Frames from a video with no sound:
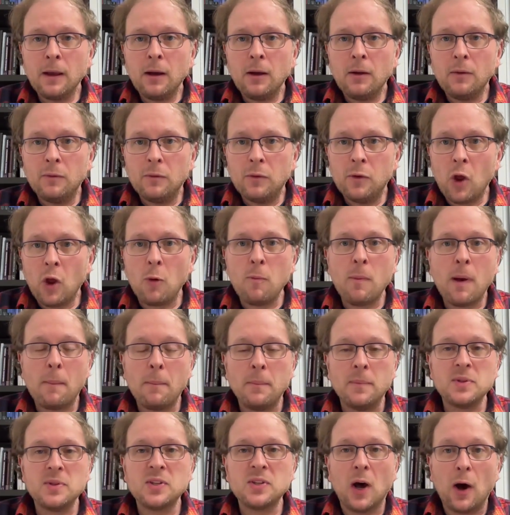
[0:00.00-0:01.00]
No
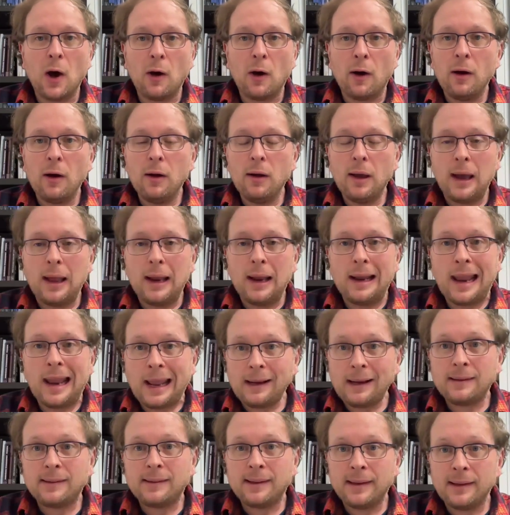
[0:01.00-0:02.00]
members are
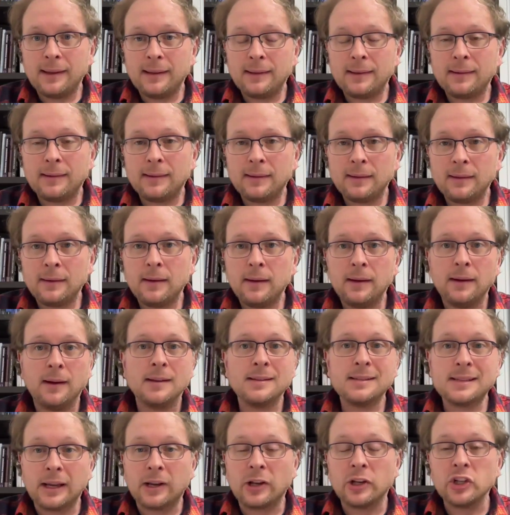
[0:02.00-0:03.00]
elected in our
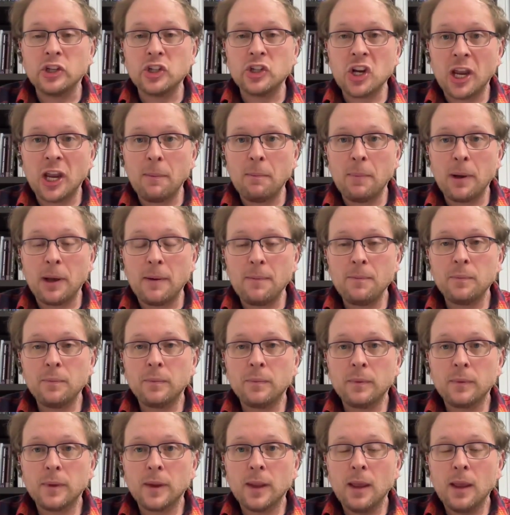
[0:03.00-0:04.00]
second chamber.
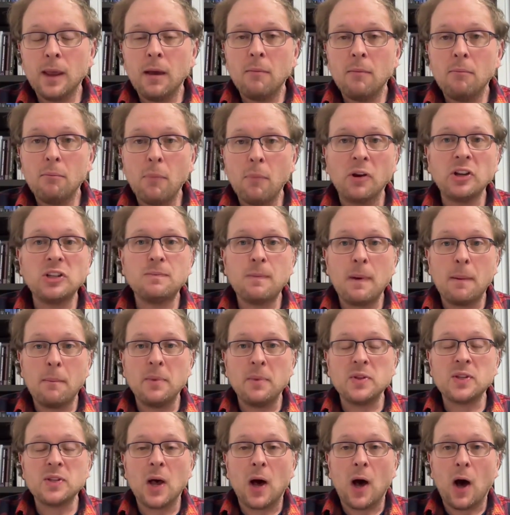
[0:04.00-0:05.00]
Most
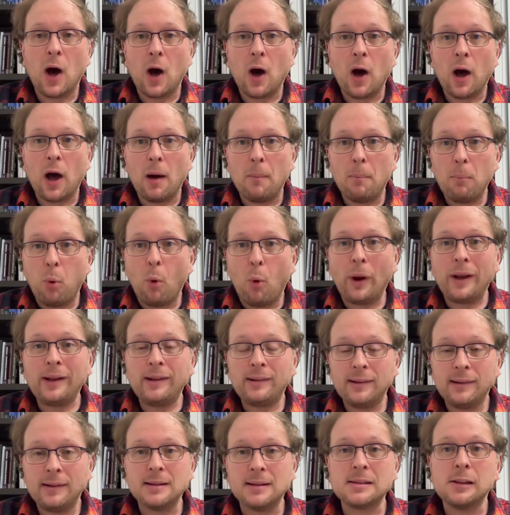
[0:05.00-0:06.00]
members are
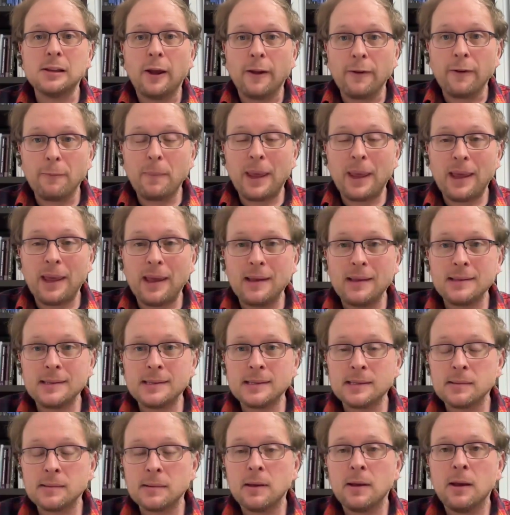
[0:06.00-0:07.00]
appointed as life
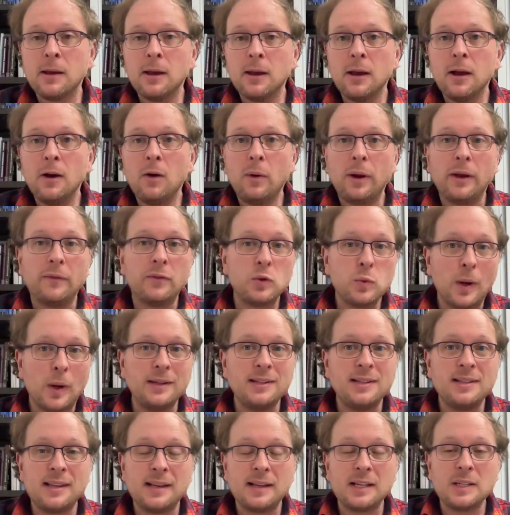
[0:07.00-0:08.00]
peers. We have
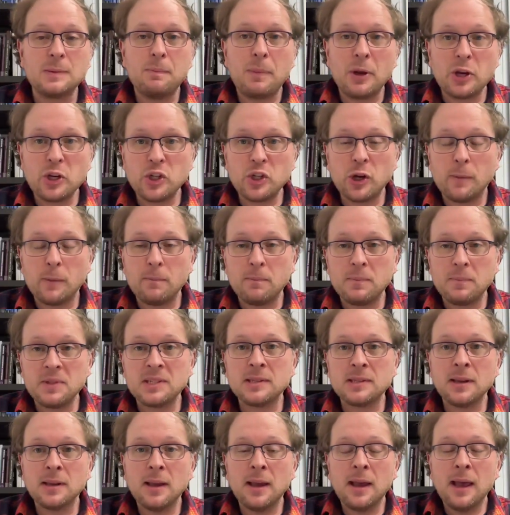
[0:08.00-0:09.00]
26
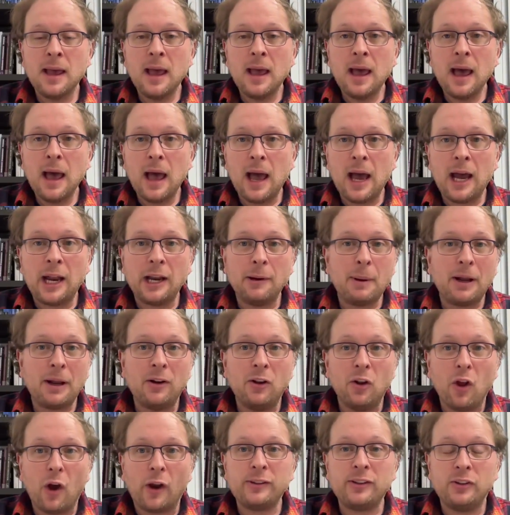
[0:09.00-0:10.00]
bishops and about
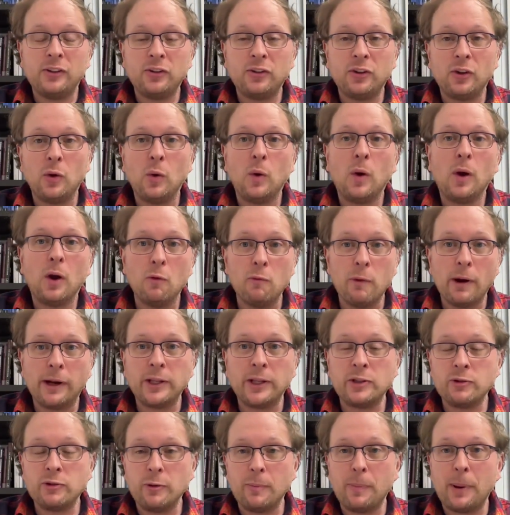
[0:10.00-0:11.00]
92
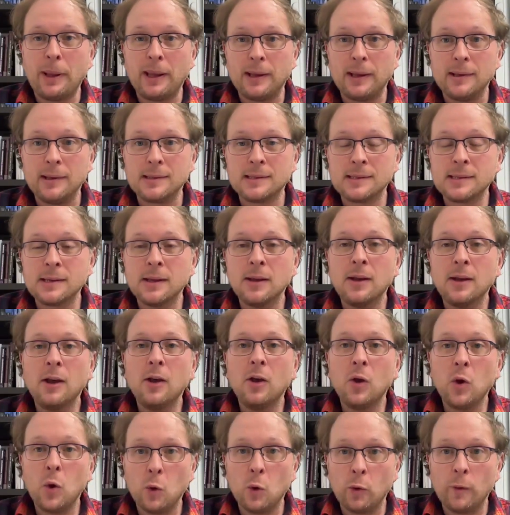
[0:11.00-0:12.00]
hereditary peers
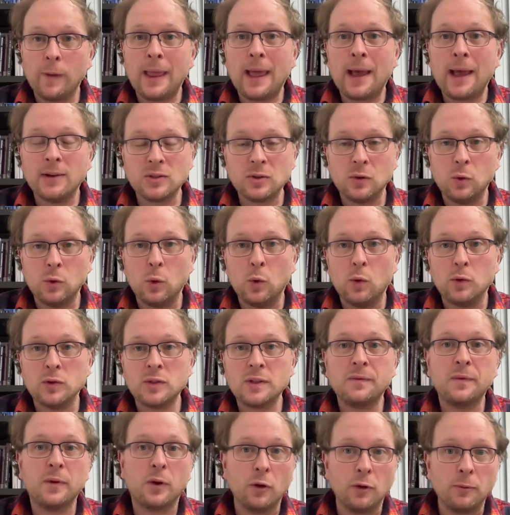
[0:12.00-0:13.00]
who are in the House of Lords
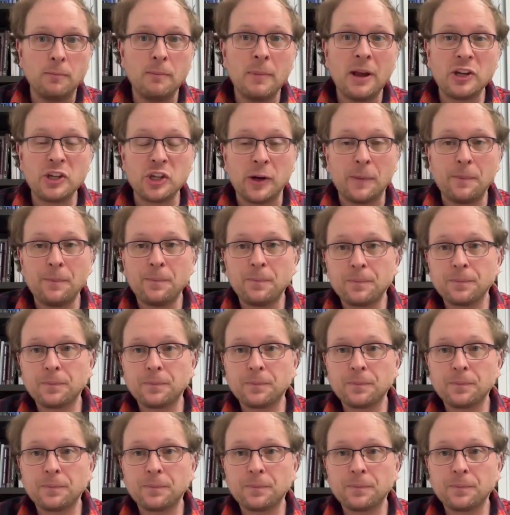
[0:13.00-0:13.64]
for good measure,